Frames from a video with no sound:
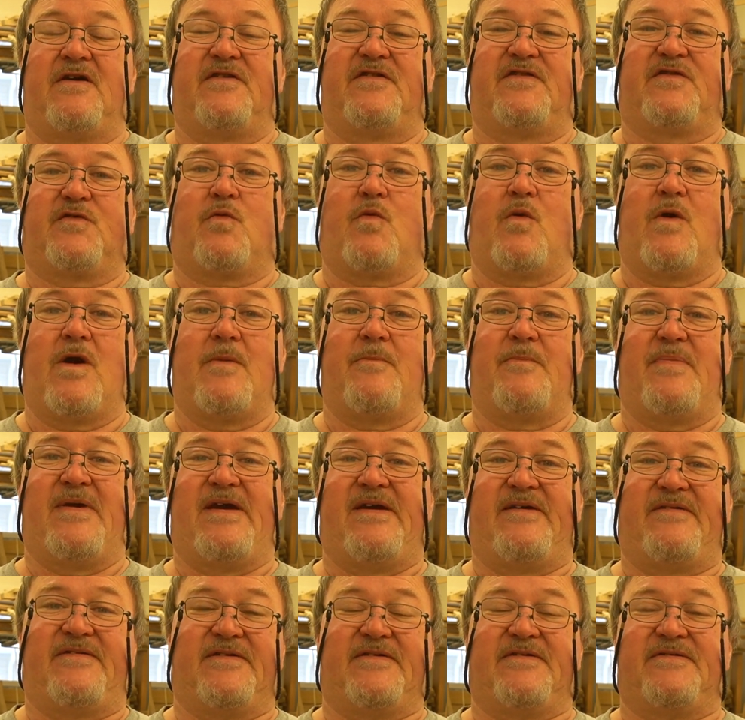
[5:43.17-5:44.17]
square
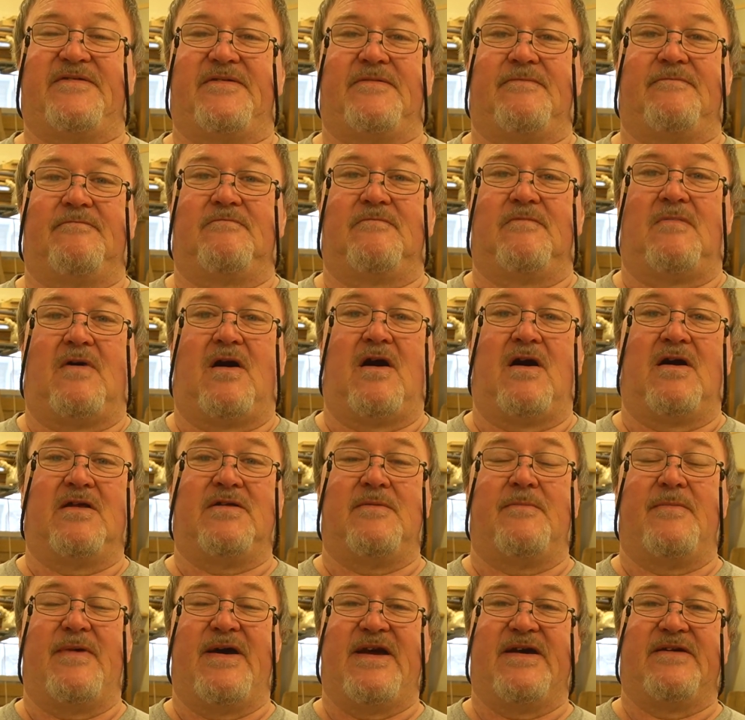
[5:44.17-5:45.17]
pieces on the
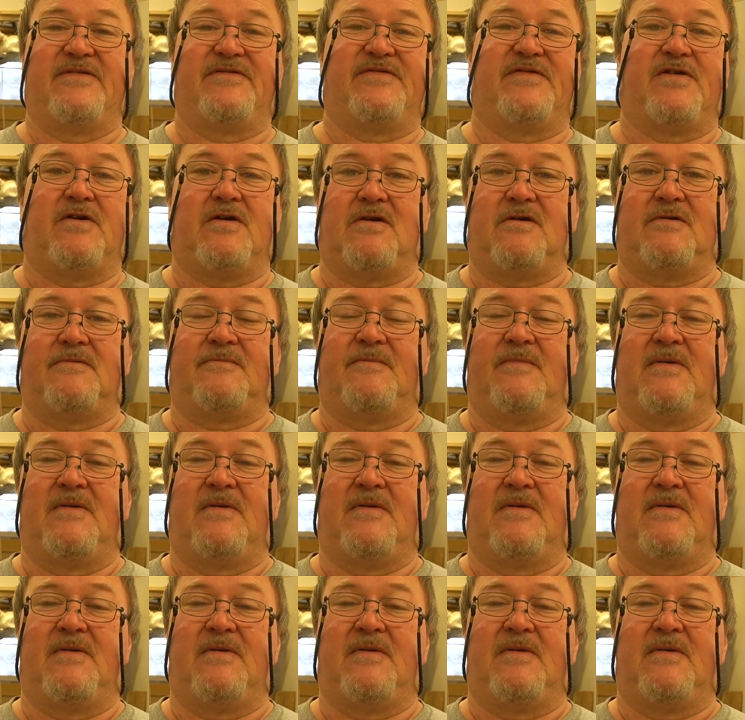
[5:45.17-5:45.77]
bandsaw.